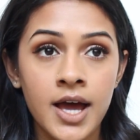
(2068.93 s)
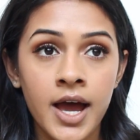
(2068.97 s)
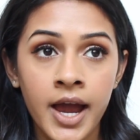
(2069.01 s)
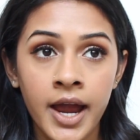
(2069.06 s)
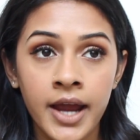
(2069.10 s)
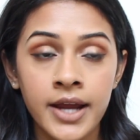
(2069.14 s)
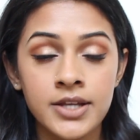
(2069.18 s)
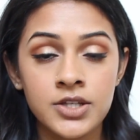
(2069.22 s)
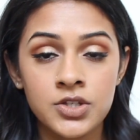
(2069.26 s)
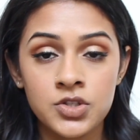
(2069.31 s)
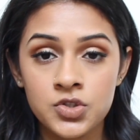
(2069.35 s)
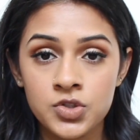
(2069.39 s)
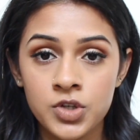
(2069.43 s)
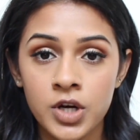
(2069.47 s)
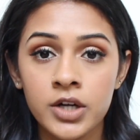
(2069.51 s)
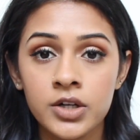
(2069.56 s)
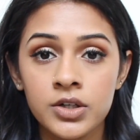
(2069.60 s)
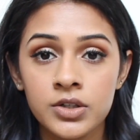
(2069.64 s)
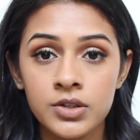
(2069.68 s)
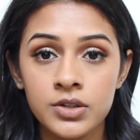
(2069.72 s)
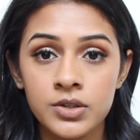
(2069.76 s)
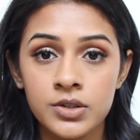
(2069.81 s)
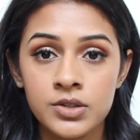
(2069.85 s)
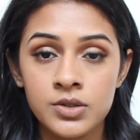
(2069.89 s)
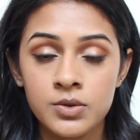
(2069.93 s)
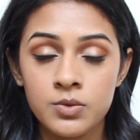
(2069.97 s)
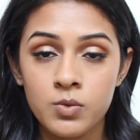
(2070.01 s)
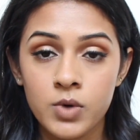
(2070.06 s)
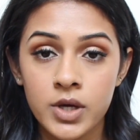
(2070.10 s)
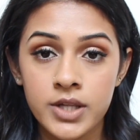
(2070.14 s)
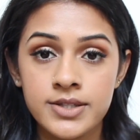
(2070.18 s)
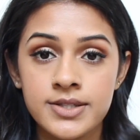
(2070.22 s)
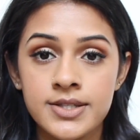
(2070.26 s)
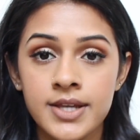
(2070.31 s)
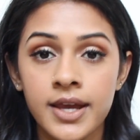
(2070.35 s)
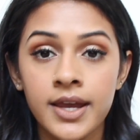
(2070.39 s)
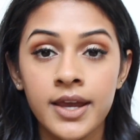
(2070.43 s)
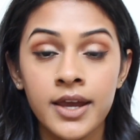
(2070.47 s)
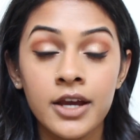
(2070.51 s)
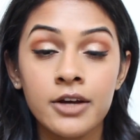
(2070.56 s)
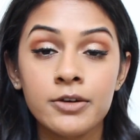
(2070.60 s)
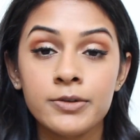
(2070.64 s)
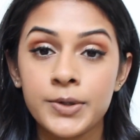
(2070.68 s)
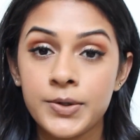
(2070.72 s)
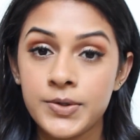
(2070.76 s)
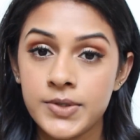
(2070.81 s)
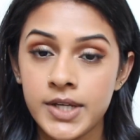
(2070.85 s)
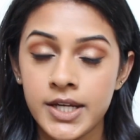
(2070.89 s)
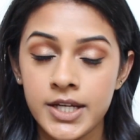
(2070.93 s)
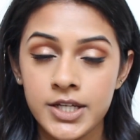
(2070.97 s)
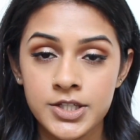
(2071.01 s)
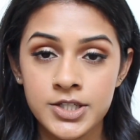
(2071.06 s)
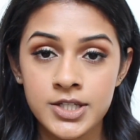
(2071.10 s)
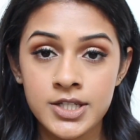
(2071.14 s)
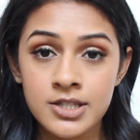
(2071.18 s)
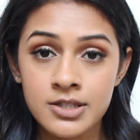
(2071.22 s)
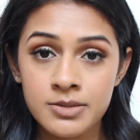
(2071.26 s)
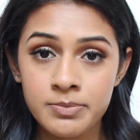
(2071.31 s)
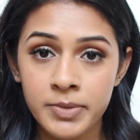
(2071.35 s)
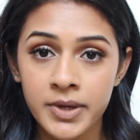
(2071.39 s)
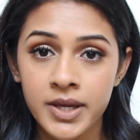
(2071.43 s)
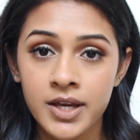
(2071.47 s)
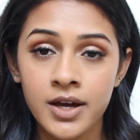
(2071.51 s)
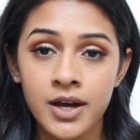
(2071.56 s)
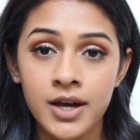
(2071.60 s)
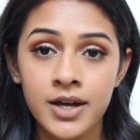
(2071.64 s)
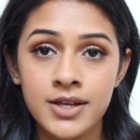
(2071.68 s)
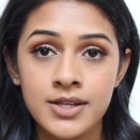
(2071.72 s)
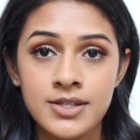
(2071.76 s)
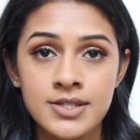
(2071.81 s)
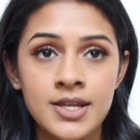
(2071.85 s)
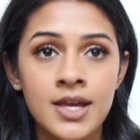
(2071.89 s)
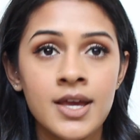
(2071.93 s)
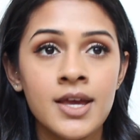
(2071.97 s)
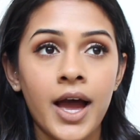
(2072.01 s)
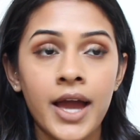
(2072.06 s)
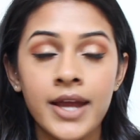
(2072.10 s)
I struggled once I hit rotations because